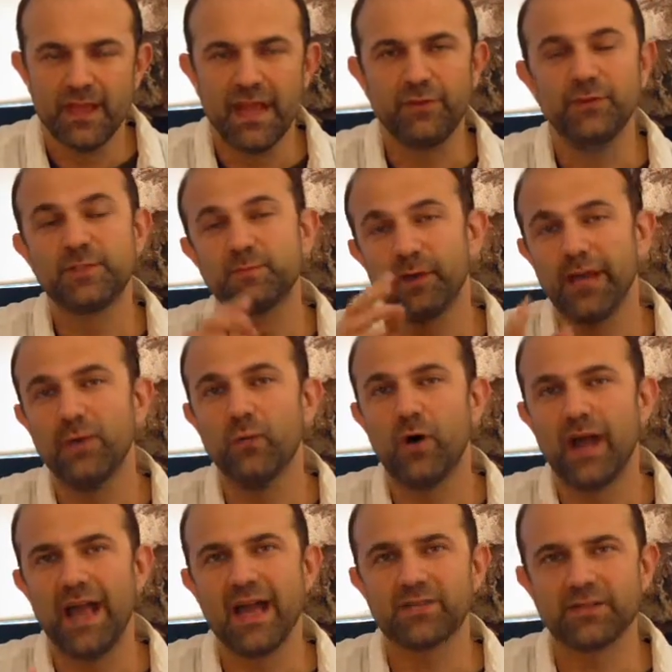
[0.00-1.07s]
And to explain
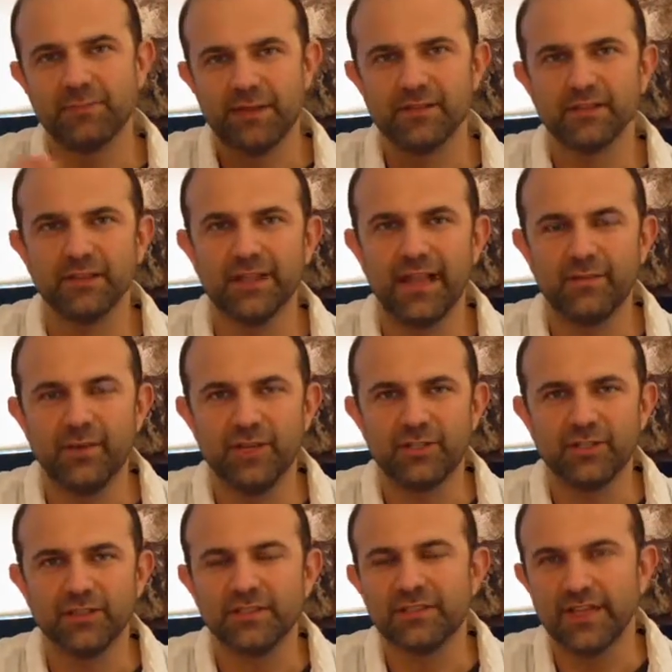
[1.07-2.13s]
why I actually made this little
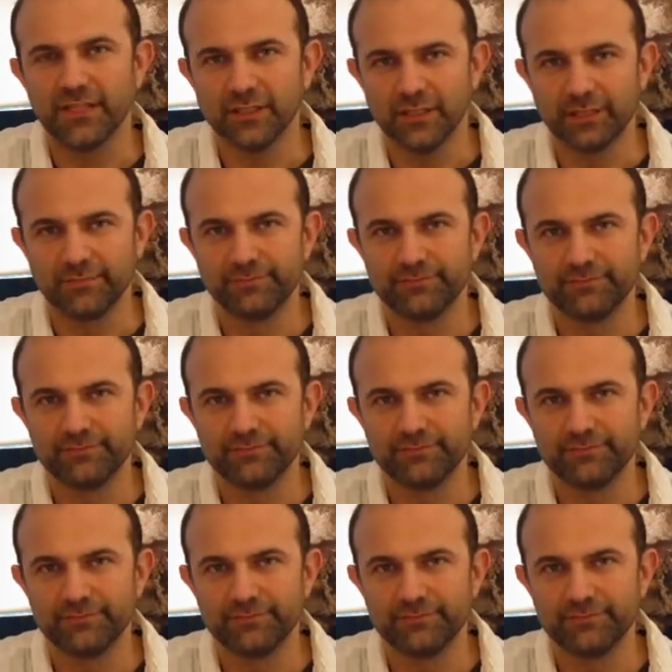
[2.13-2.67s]
animation, let's take a look.